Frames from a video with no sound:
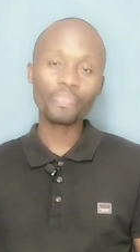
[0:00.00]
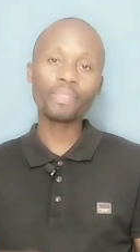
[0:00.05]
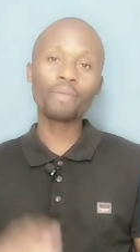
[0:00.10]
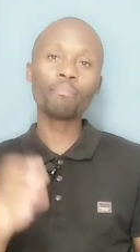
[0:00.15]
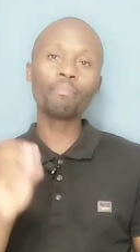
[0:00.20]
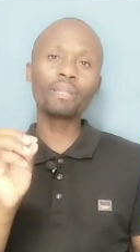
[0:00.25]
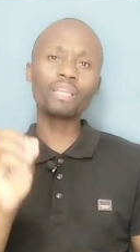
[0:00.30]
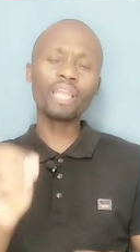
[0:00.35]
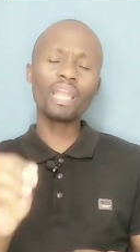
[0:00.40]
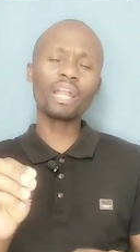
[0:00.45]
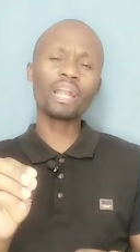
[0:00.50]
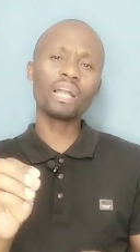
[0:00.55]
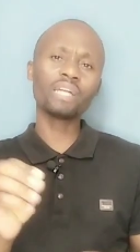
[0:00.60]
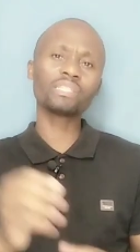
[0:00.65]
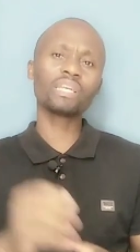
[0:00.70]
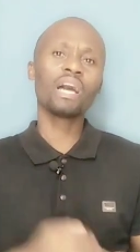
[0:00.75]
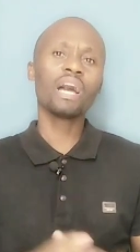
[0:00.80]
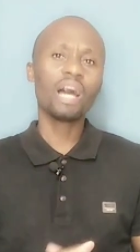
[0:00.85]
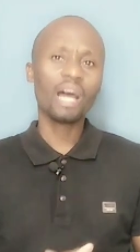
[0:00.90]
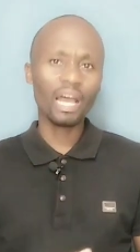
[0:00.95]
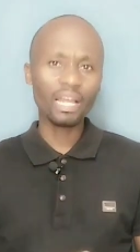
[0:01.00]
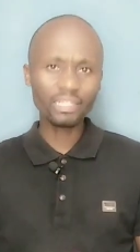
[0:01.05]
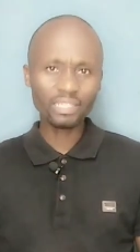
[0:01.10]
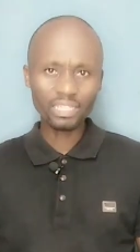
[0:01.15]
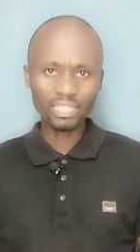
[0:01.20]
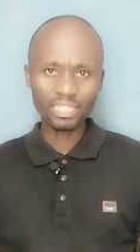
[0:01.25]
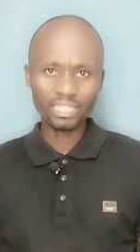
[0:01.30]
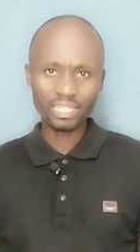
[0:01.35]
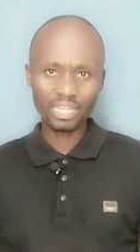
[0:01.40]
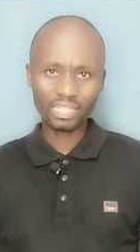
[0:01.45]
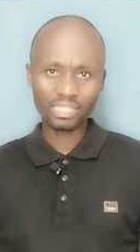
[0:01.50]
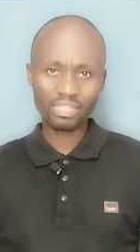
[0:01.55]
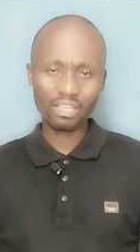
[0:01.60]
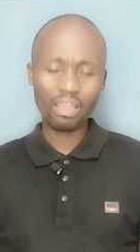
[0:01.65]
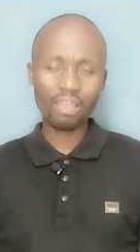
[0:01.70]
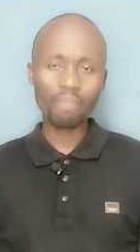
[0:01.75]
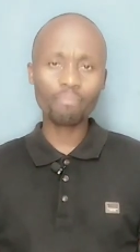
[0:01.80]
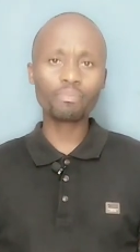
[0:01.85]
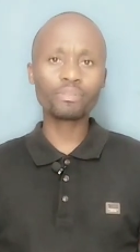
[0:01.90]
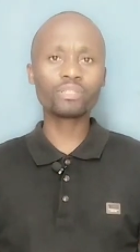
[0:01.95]
But yeah, guys, until the next
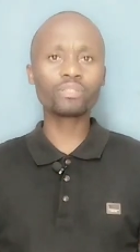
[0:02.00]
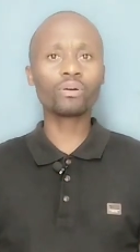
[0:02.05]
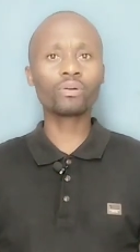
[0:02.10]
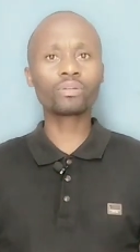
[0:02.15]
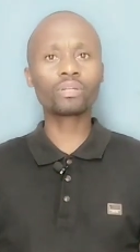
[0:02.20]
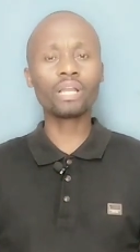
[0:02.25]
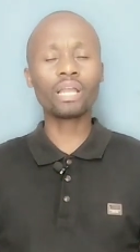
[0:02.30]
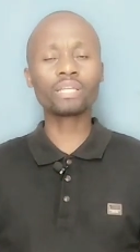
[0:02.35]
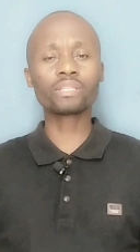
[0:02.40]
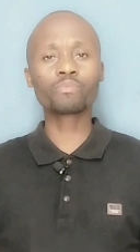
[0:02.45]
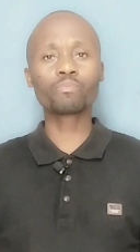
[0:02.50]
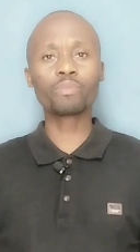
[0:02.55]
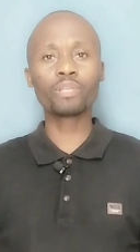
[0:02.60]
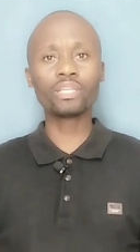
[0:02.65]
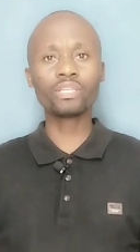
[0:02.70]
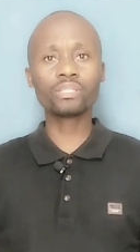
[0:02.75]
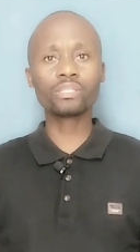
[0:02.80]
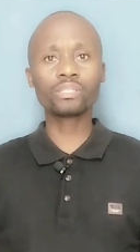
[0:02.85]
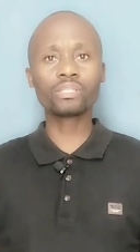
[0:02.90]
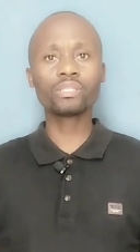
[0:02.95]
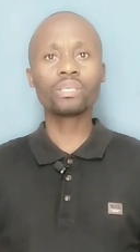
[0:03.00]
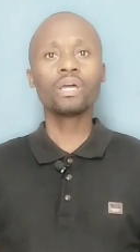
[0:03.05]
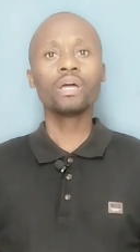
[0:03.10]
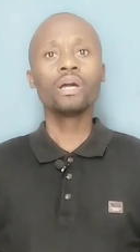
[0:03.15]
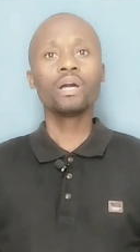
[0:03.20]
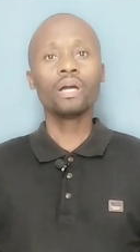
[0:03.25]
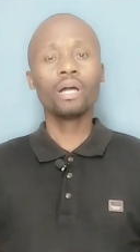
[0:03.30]
episode, guys, please,